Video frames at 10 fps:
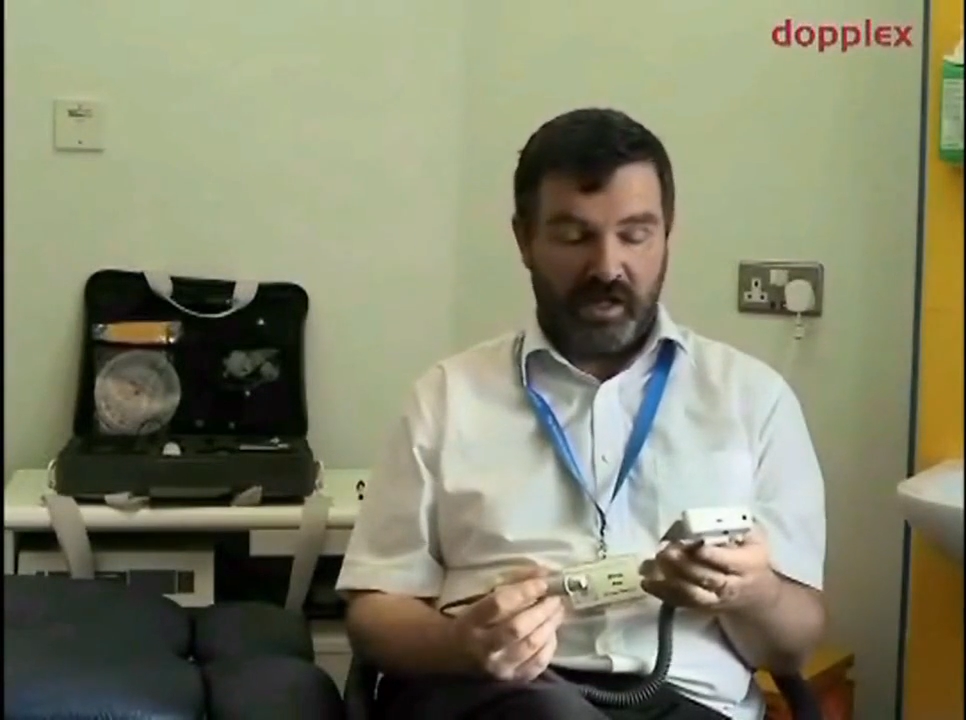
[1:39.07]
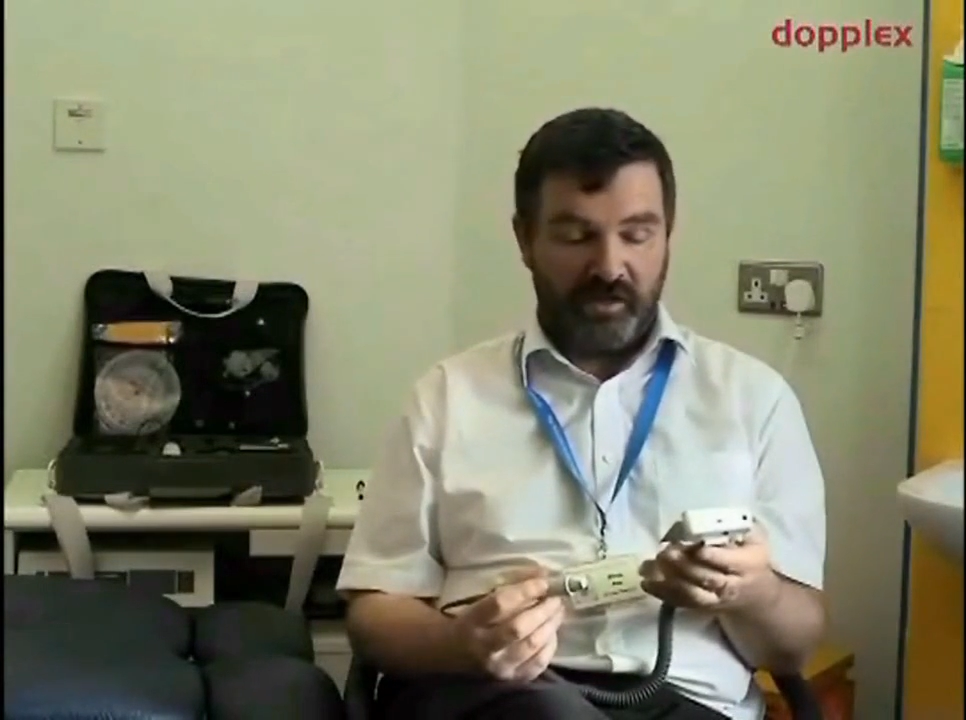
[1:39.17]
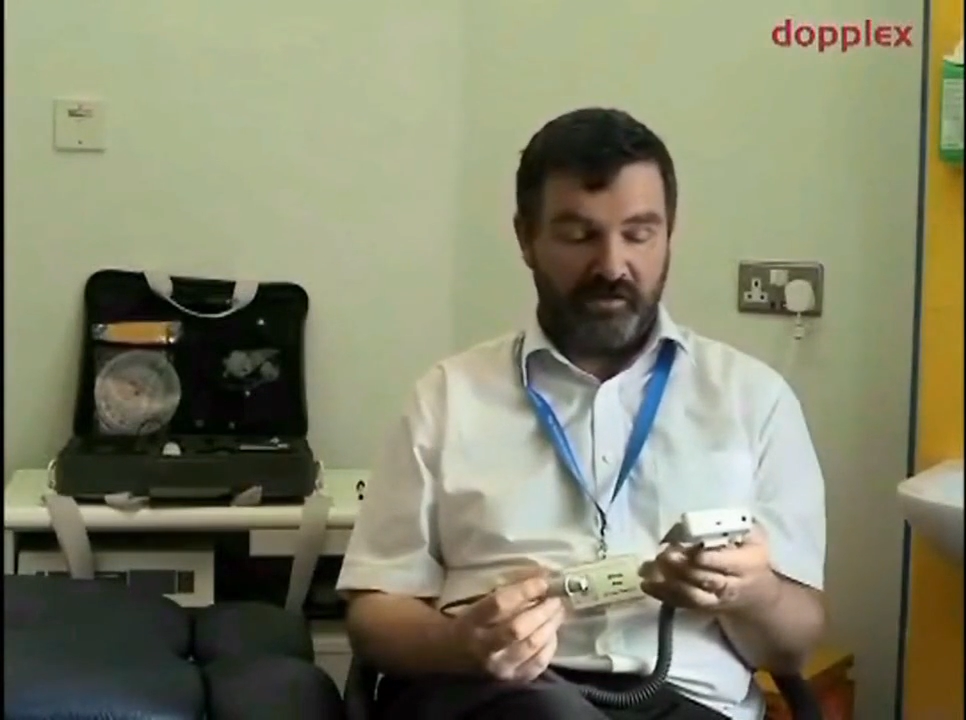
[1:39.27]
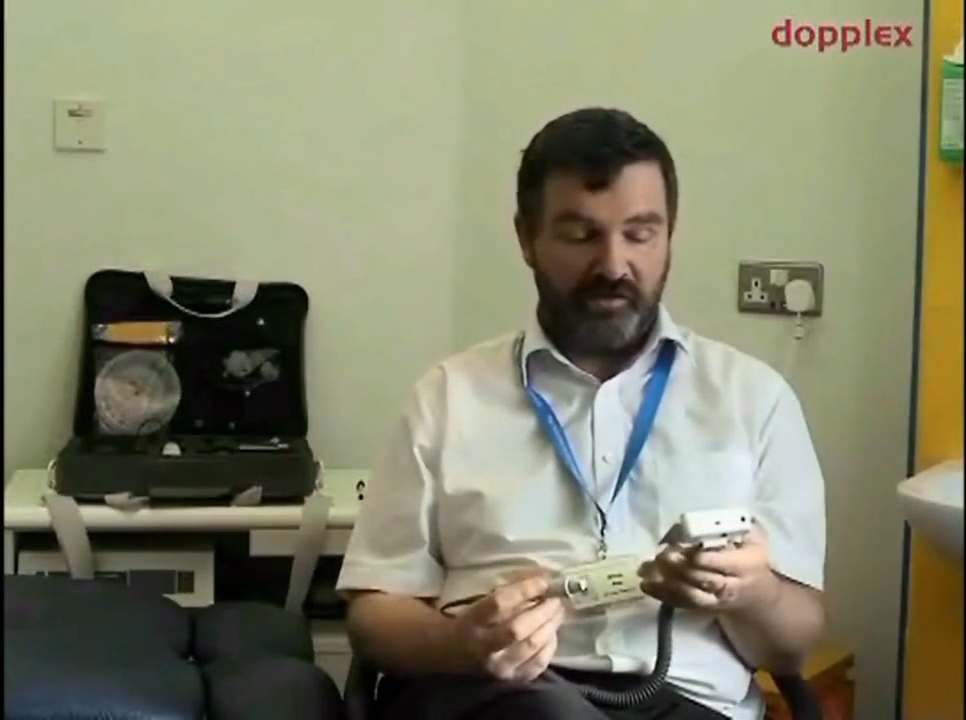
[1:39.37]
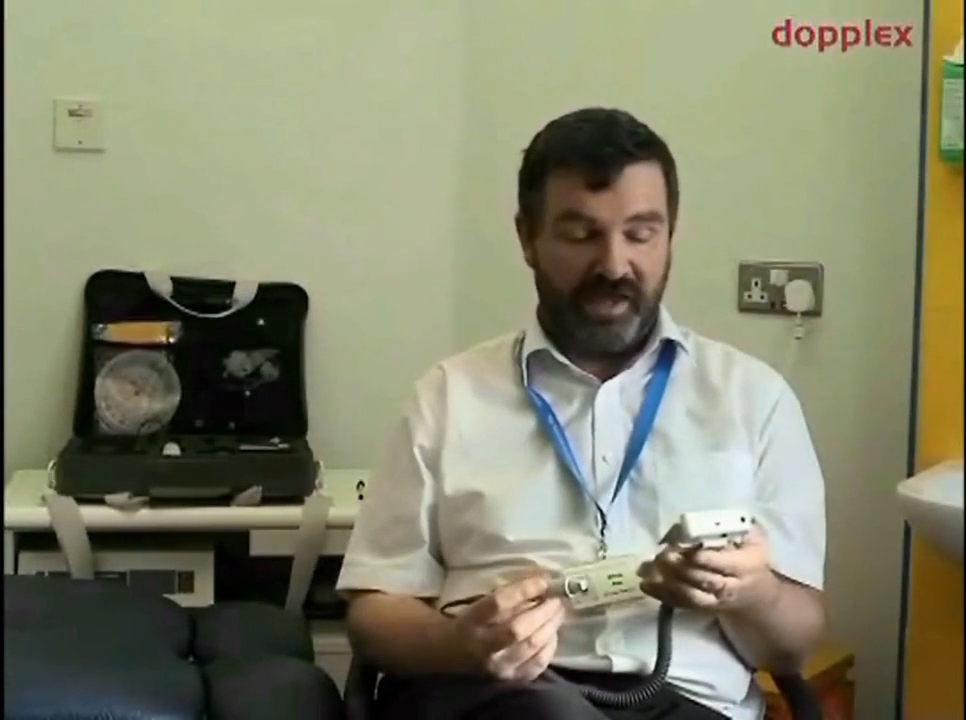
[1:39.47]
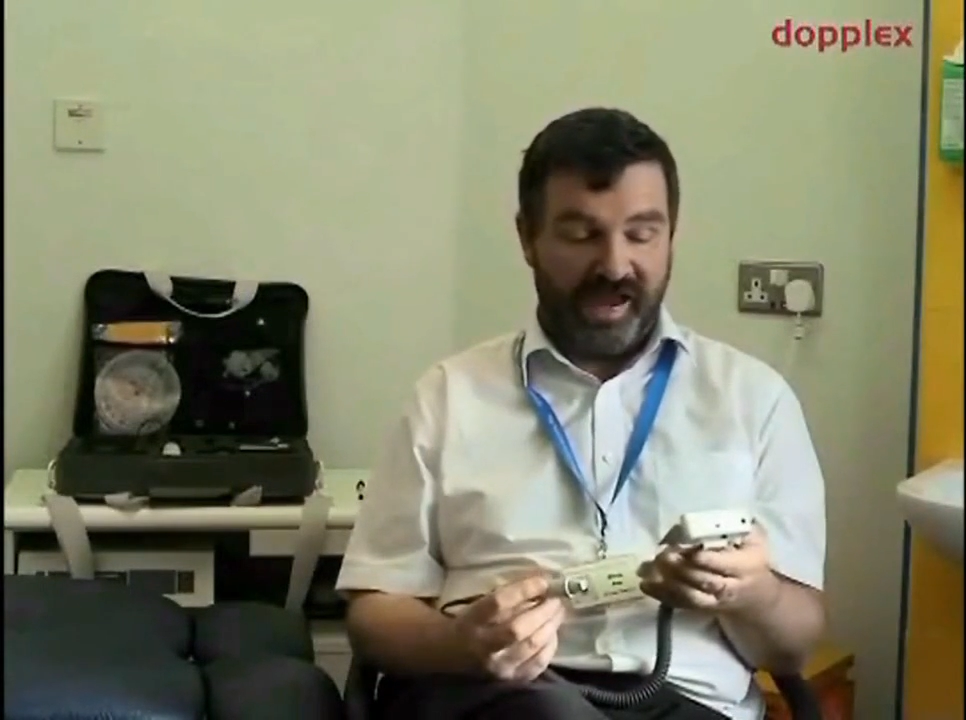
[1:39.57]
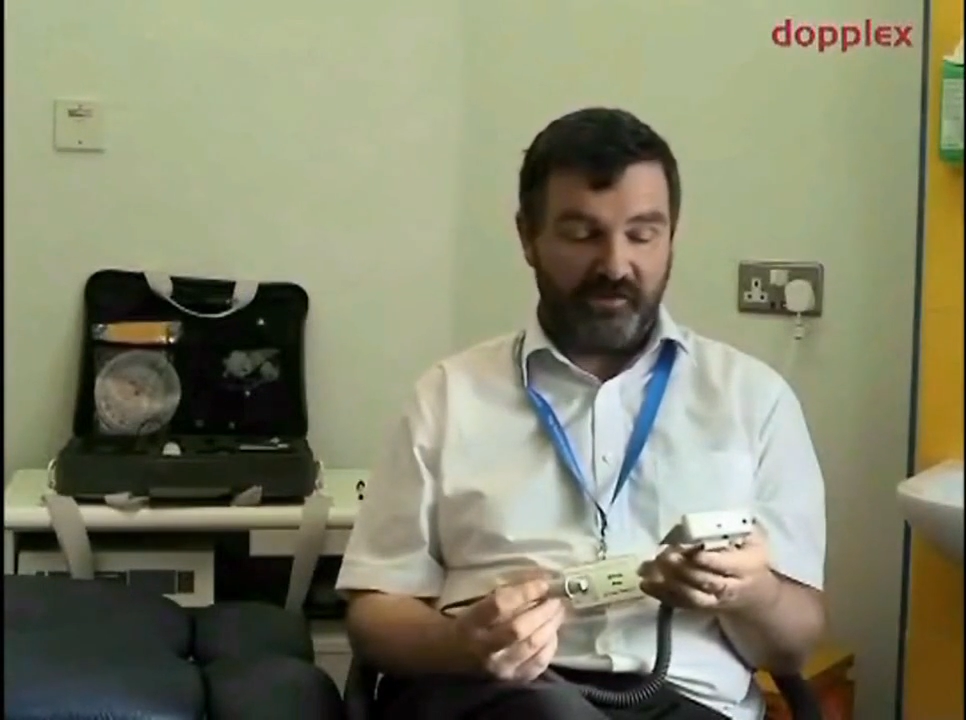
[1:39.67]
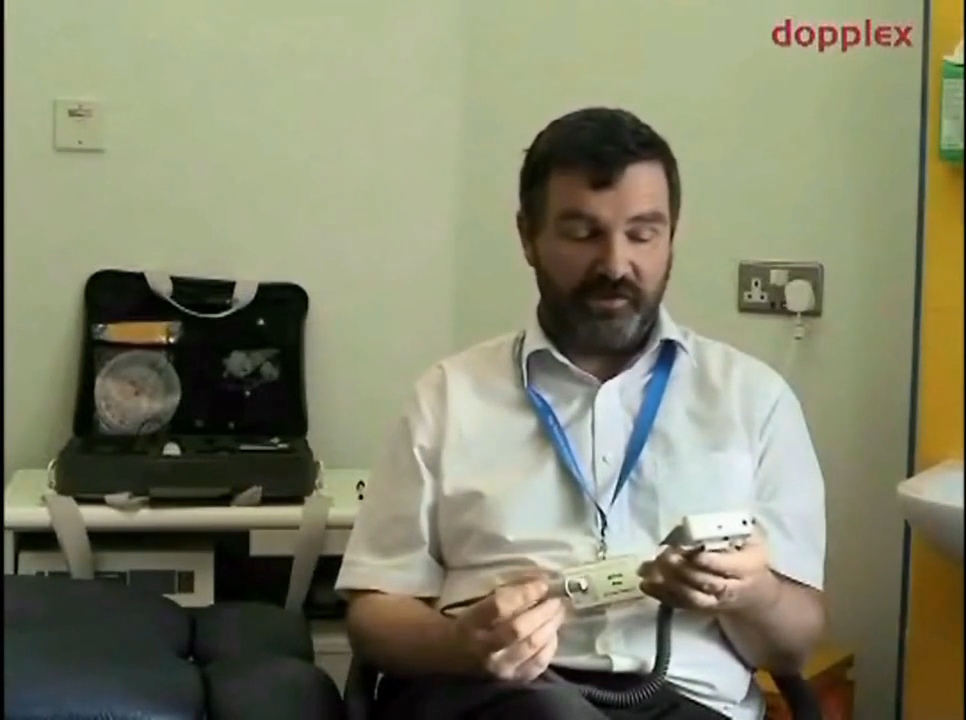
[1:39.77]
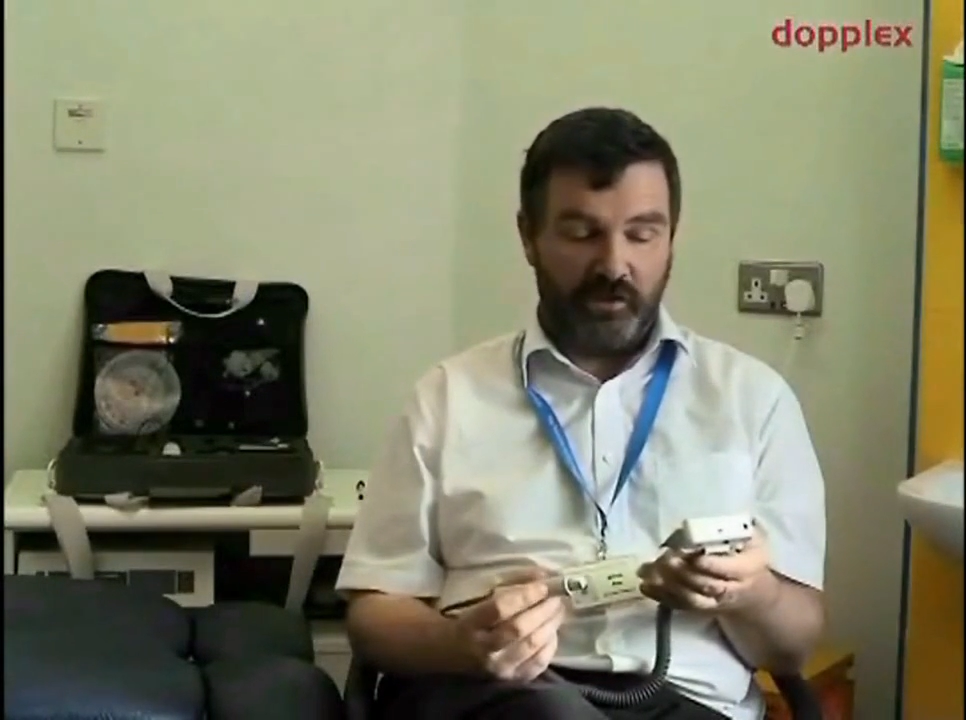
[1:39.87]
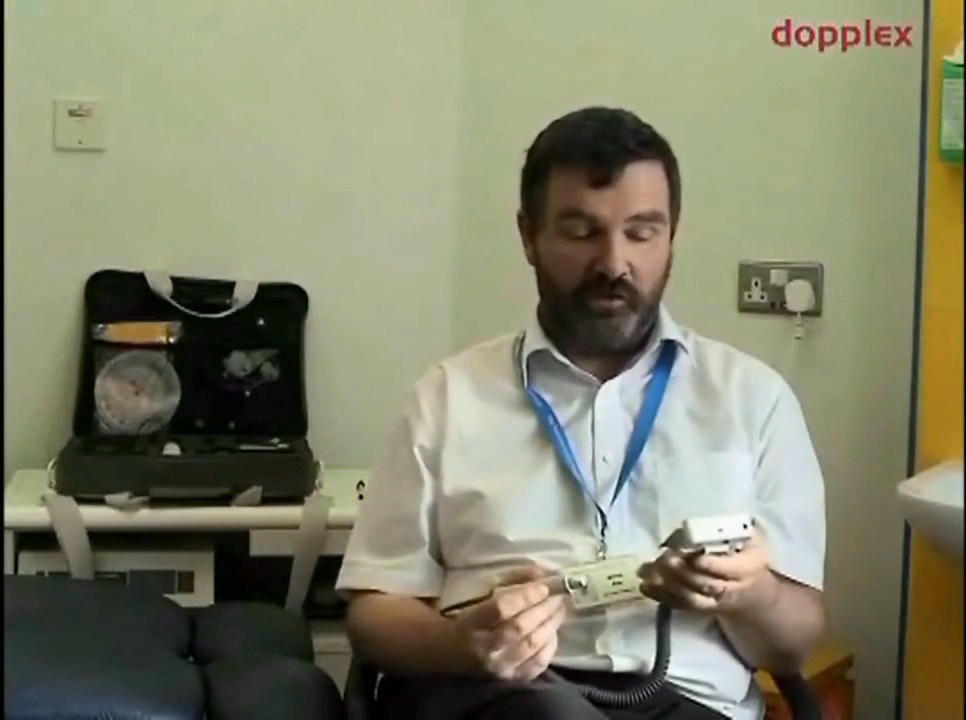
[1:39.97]
and
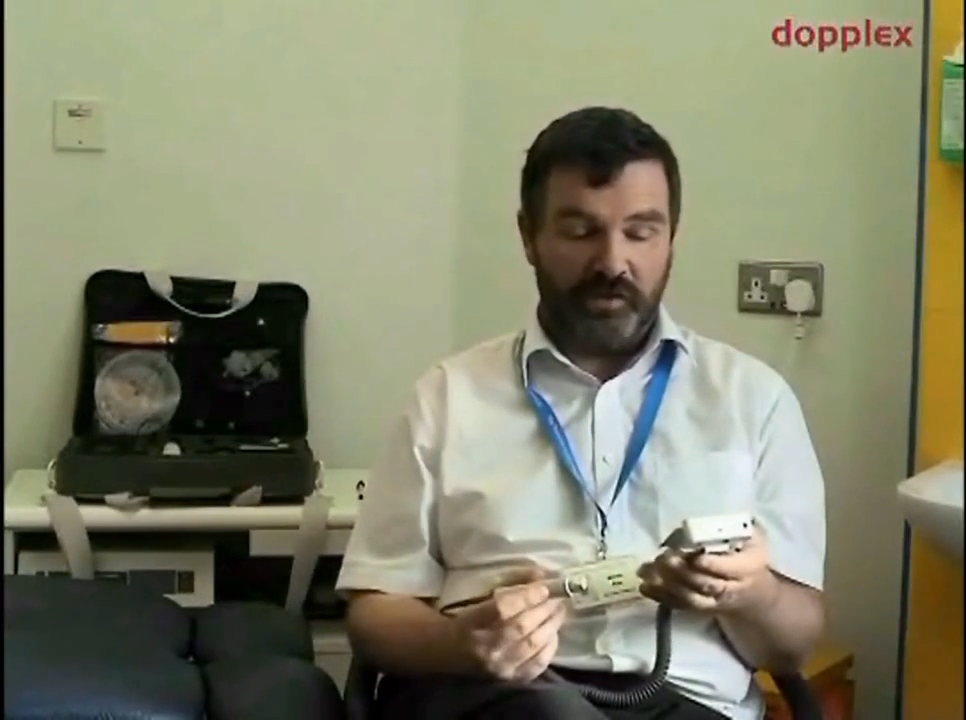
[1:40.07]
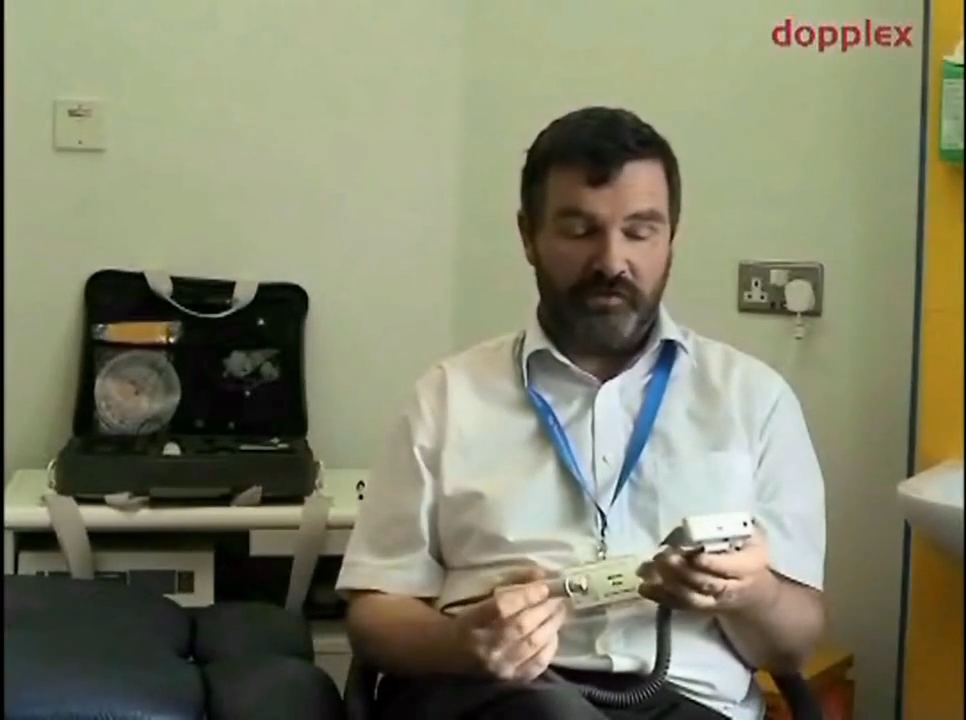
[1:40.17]
acting